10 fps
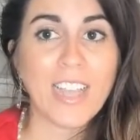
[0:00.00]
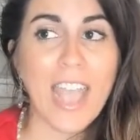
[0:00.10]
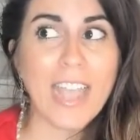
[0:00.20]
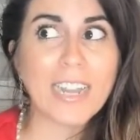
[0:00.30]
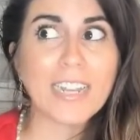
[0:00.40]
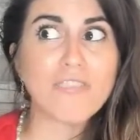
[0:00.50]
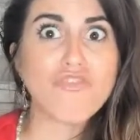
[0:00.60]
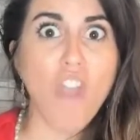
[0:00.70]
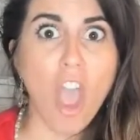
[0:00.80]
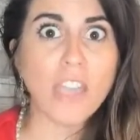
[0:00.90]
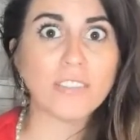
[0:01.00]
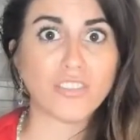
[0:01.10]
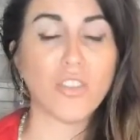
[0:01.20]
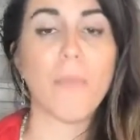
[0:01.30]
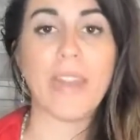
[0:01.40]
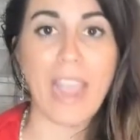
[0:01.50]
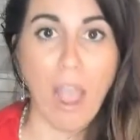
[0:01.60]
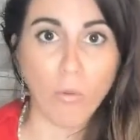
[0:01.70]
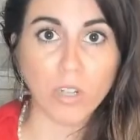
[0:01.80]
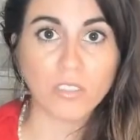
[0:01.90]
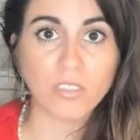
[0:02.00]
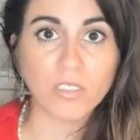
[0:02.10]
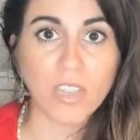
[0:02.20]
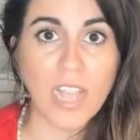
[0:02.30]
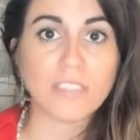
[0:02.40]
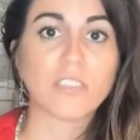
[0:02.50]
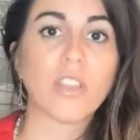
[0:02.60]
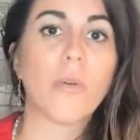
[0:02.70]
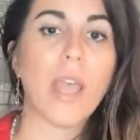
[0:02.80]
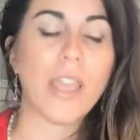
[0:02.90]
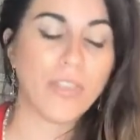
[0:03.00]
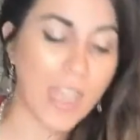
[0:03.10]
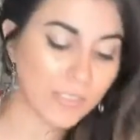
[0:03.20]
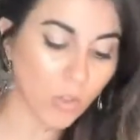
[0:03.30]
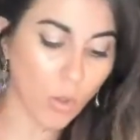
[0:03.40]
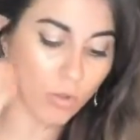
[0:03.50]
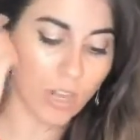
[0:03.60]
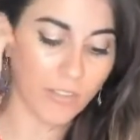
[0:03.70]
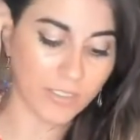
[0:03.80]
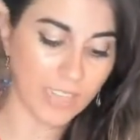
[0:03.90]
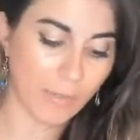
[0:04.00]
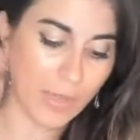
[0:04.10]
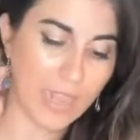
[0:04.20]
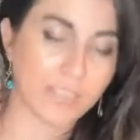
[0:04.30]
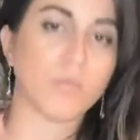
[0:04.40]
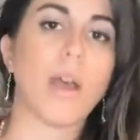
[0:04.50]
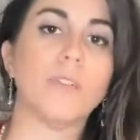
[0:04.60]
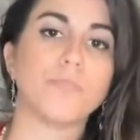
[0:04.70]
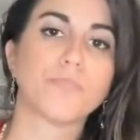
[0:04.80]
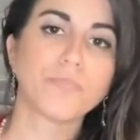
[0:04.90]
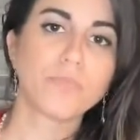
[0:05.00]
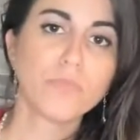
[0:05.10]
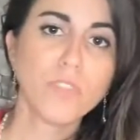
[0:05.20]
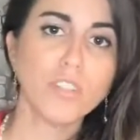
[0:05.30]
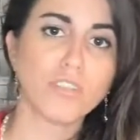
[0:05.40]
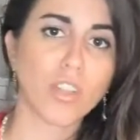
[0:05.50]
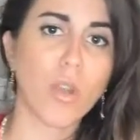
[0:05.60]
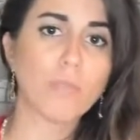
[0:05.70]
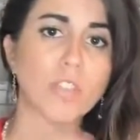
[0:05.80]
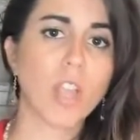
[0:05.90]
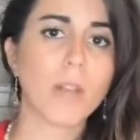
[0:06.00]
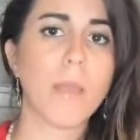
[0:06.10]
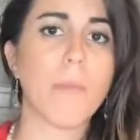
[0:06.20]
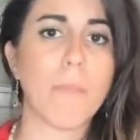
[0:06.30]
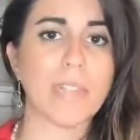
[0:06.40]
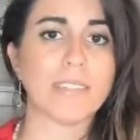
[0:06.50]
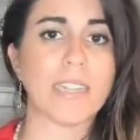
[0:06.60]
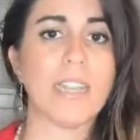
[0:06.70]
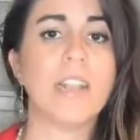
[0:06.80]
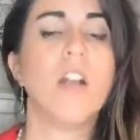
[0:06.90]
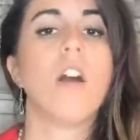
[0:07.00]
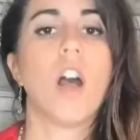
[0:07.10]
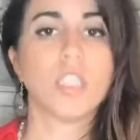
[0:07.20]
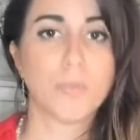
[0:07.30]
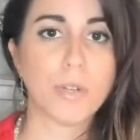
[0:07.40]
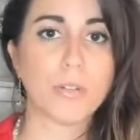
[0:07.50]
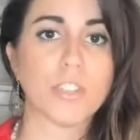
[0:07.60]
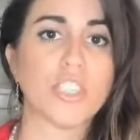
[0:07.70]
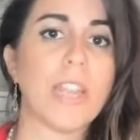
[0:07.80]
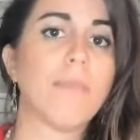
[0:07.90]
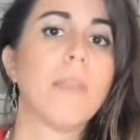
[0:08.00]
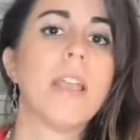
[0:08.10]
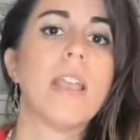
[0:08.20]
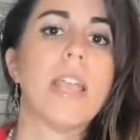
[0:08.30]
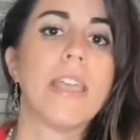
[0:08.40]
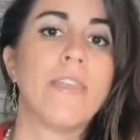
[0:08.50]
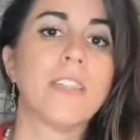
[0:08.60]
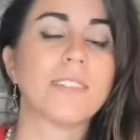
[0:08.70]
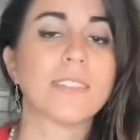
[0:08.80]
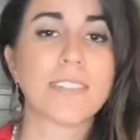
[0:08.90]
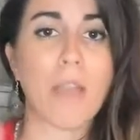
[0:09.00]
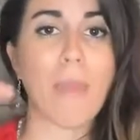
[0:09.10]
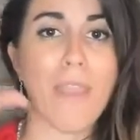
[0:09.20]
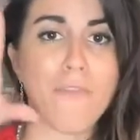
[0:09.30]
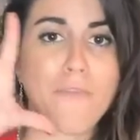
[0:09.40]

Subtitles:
and in not so many hours. And so that's a whole nother segment as well. So I'm talking about mindset, entrepreneurship. This is now my